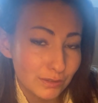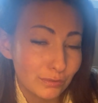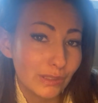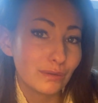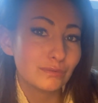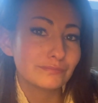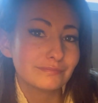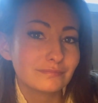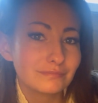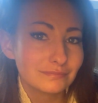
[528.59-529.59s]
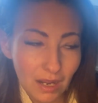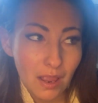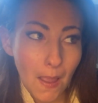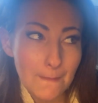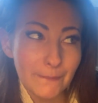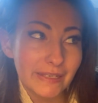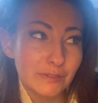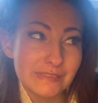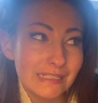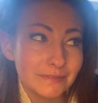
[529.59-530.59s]
to you. But you
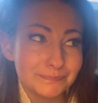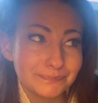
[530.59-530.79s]
see,